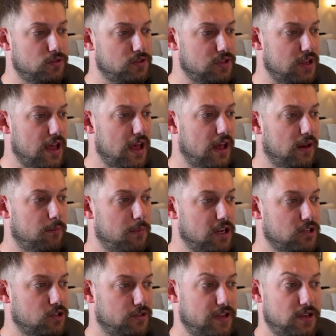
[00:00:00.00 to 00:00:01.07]
would use,
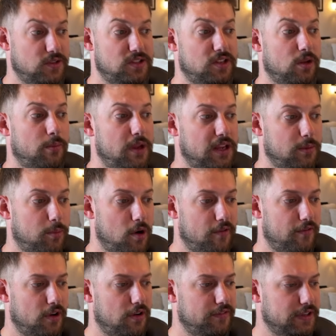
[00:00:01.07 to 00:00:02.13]
and make sure that you still
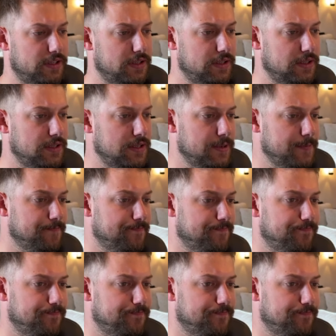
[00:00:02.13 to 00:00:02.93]
make a profit off it.